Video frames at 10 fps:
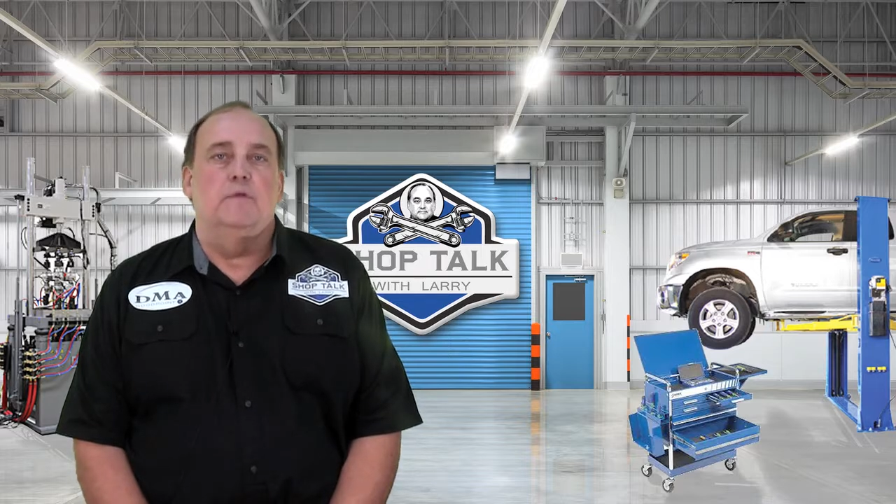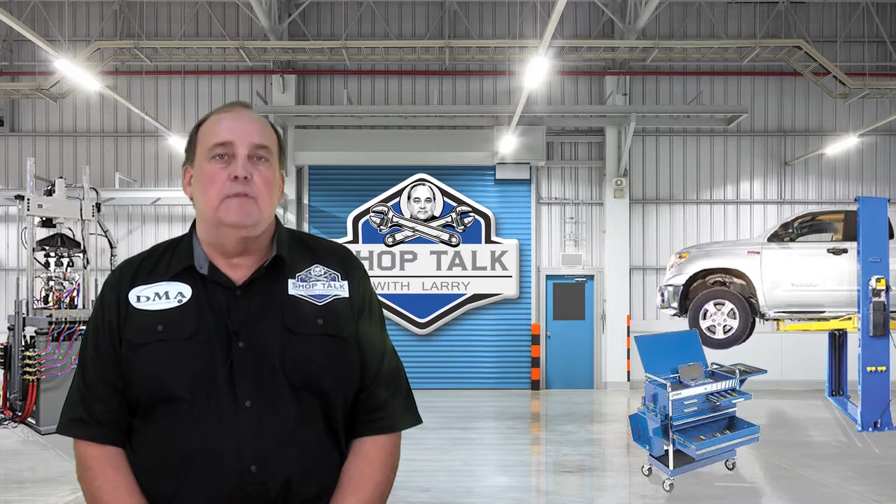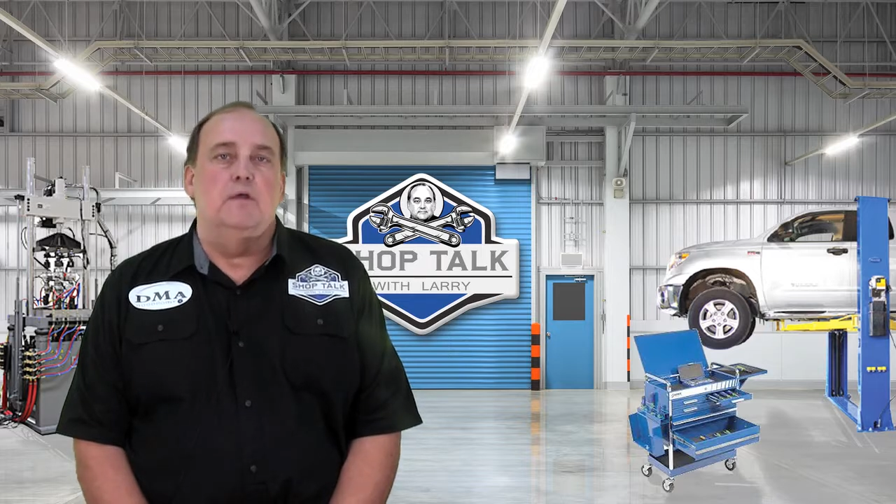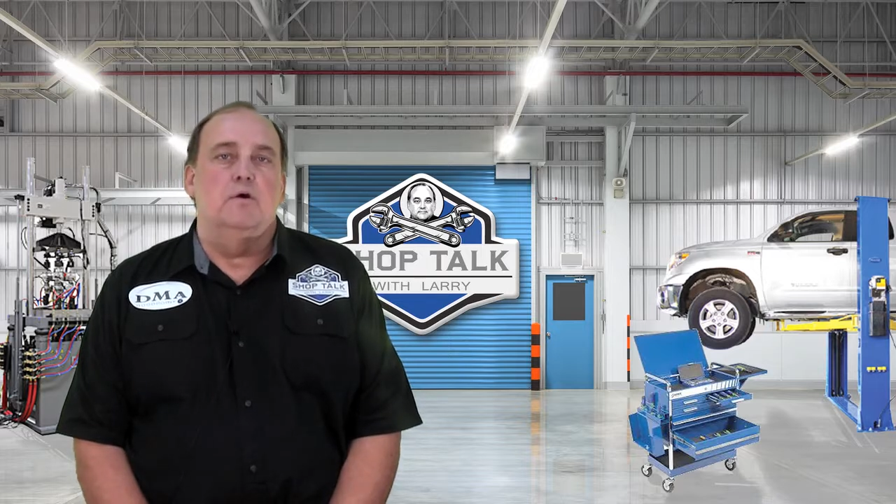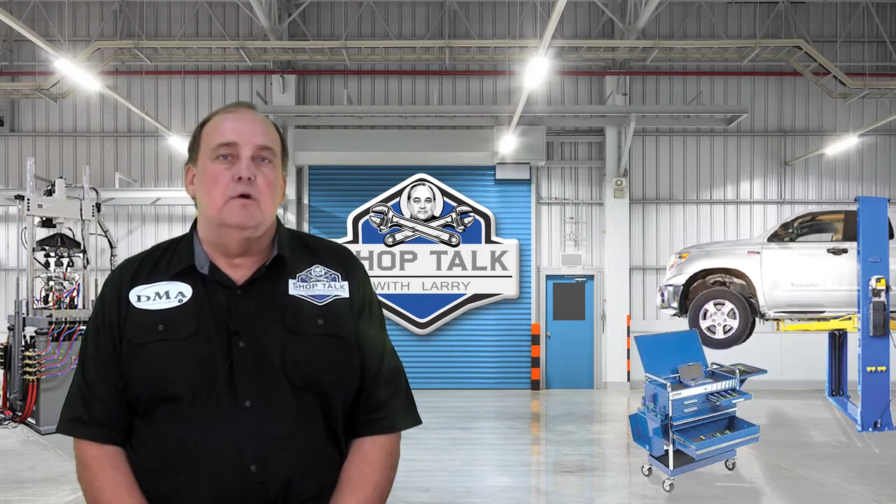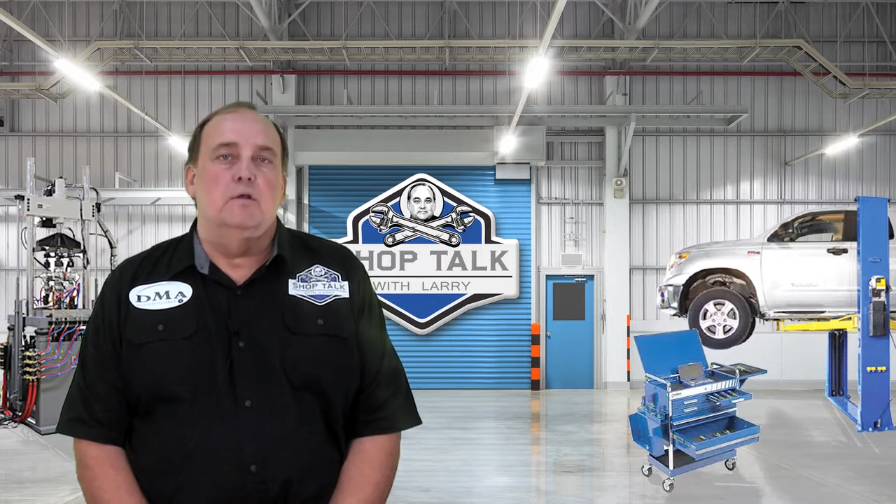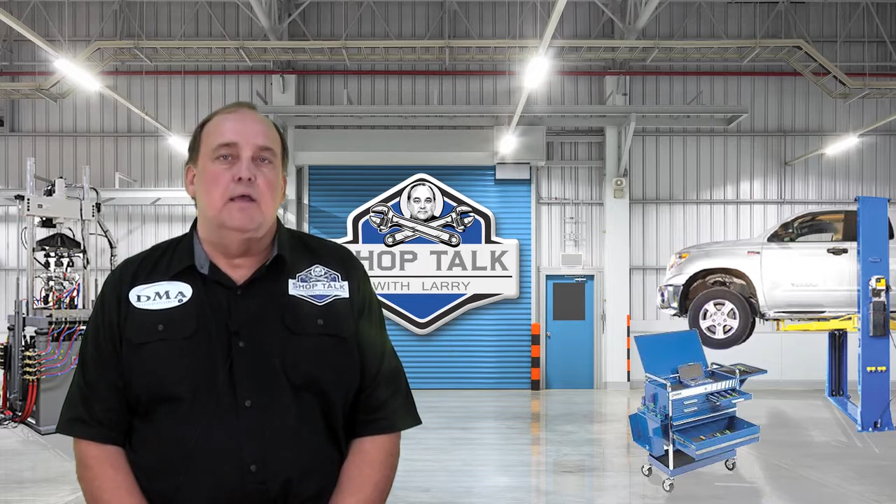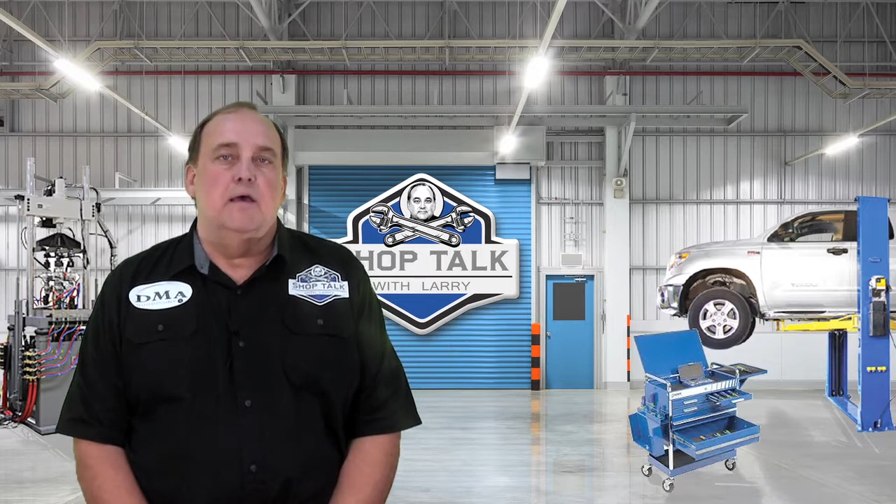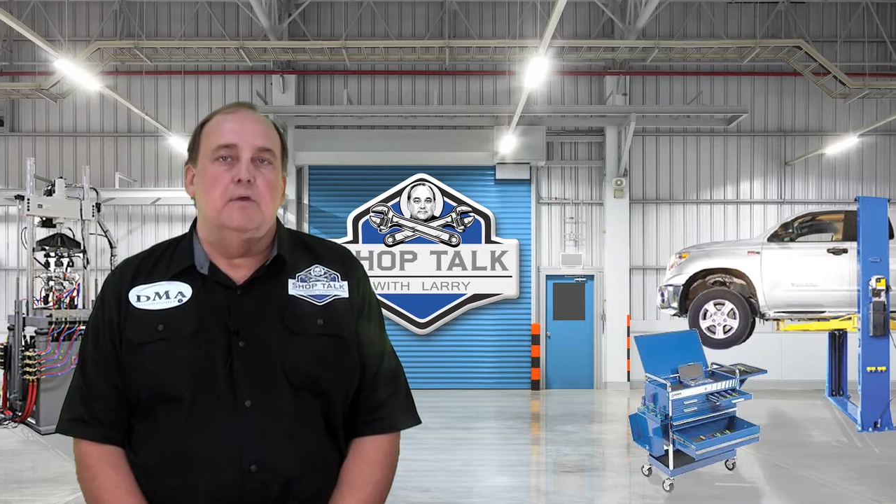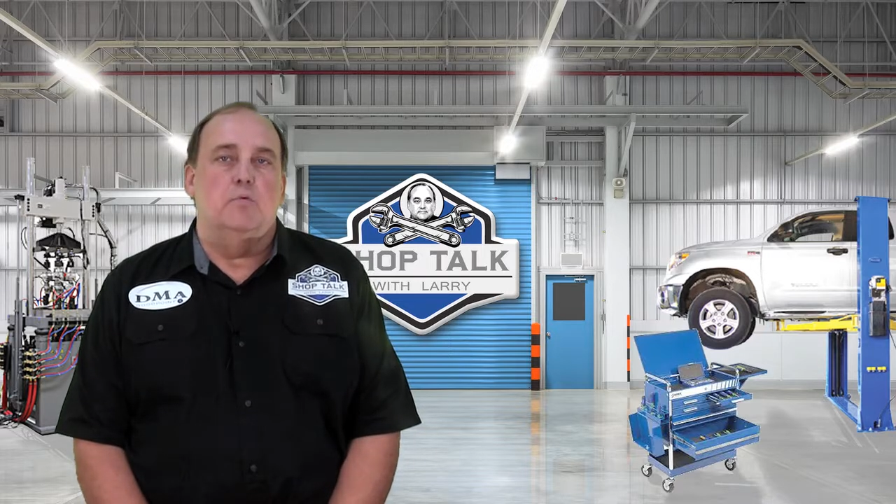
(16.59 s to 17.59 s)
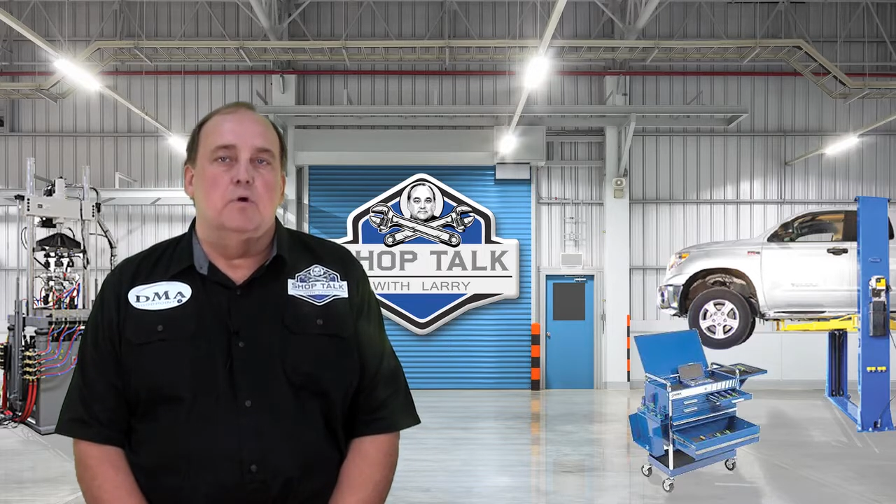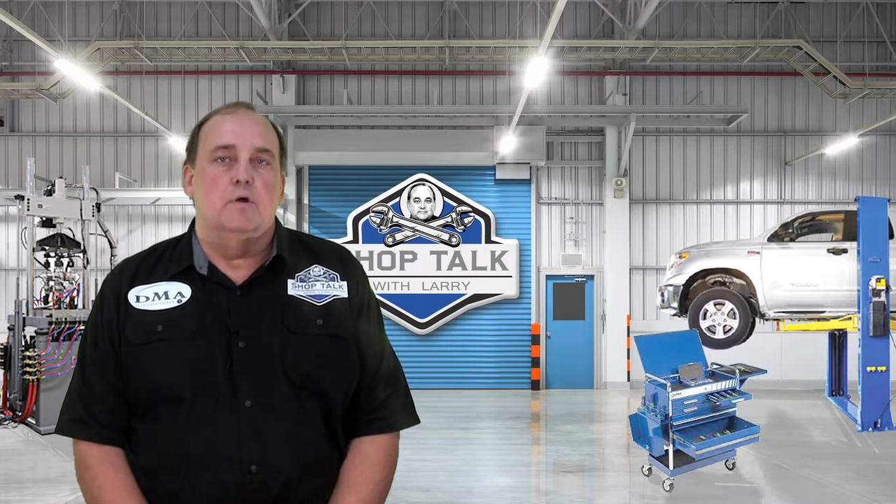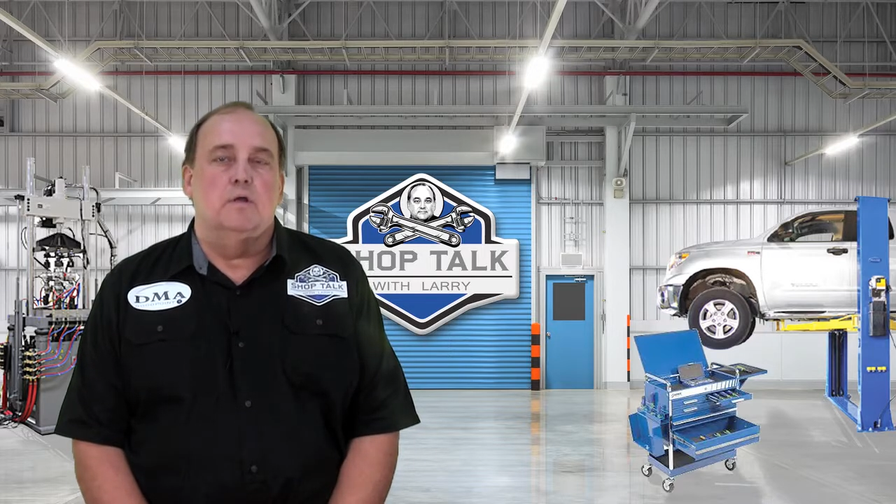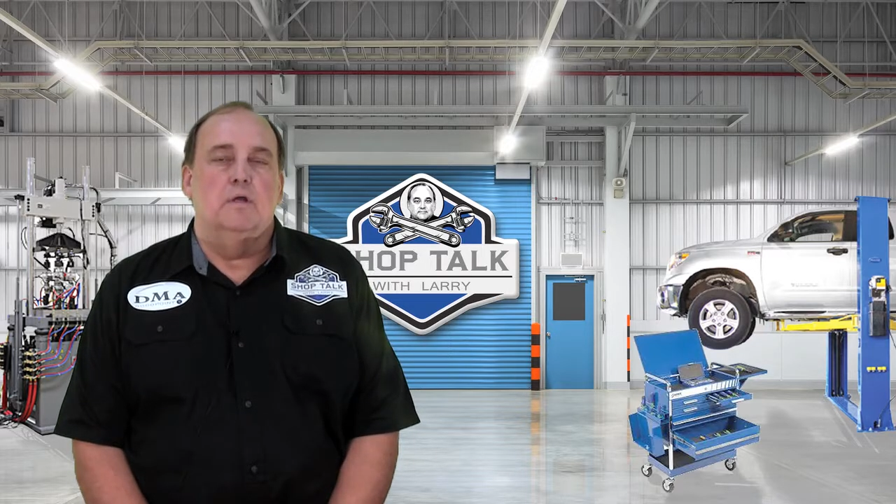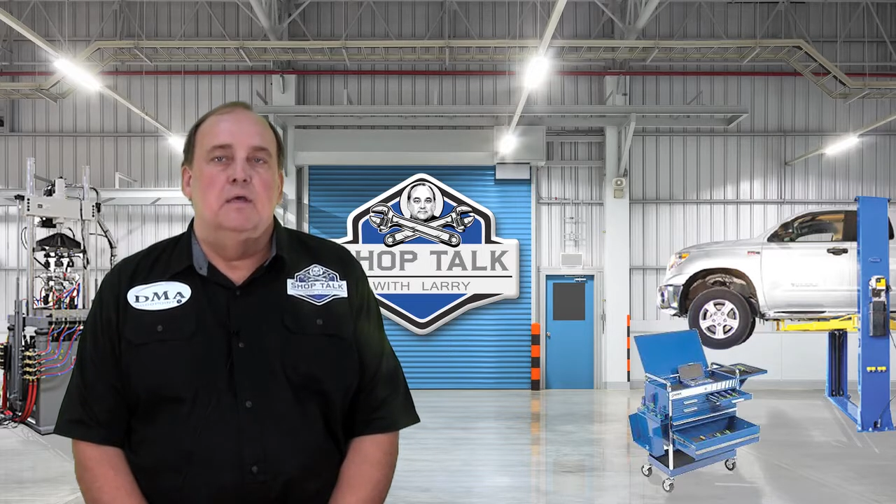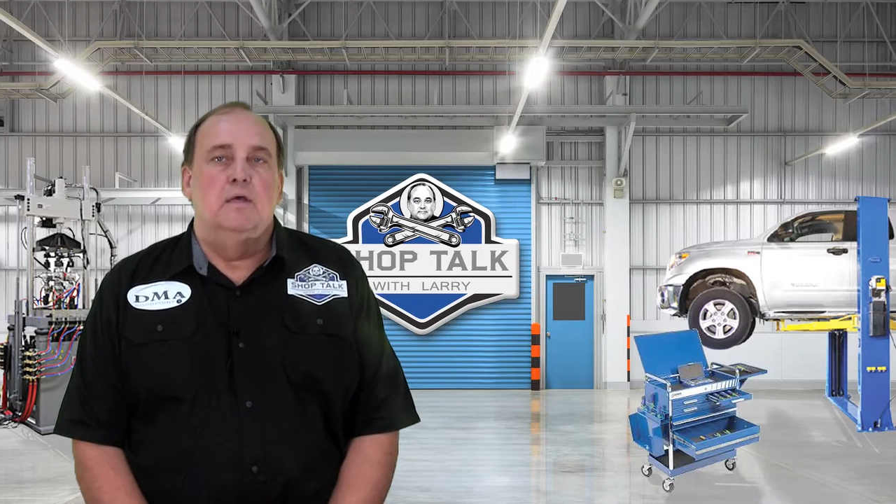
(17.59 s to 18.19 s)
what they are and how they work.